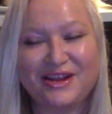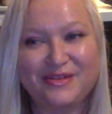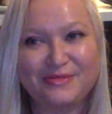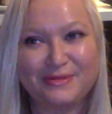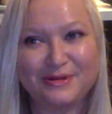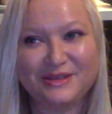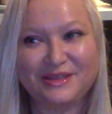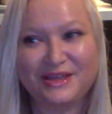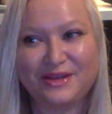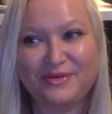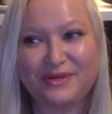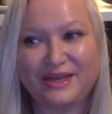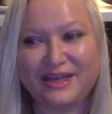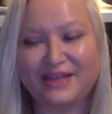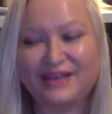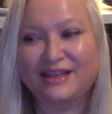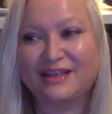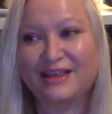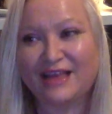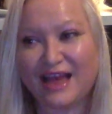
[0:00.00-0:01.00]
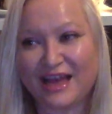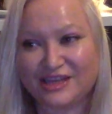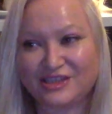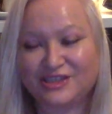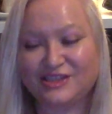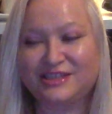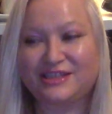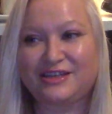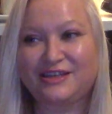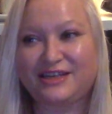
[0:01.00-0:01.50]
birthday weekend.
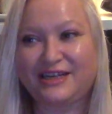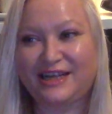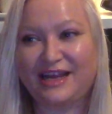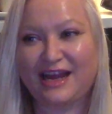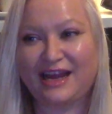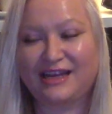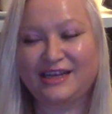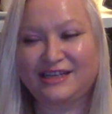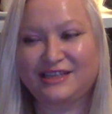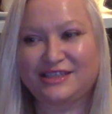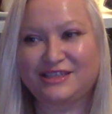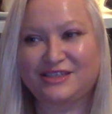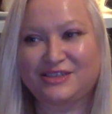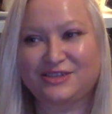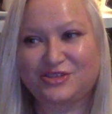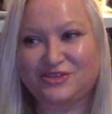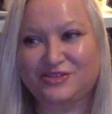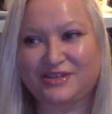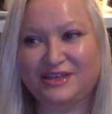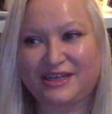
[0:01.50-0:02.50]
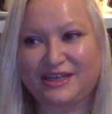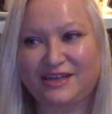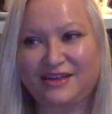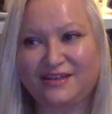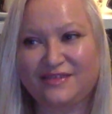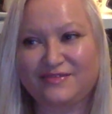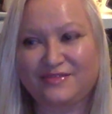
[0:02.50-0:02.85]
Last year, he had his surgery